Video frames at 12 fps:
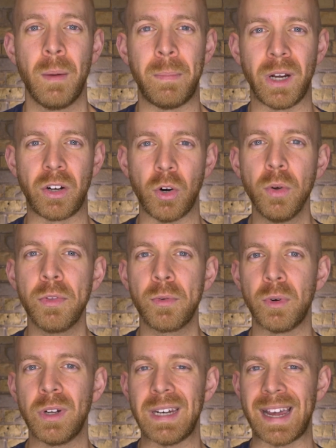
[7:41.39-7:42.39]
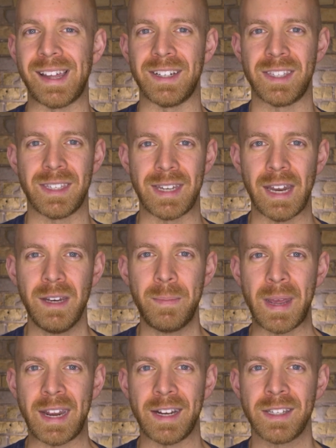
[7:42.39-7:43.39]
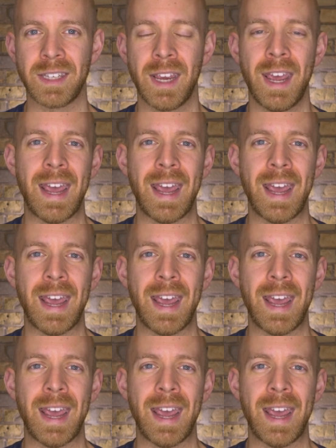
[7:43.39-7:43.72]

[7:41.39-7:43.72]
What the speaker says: but go through it at a steady pace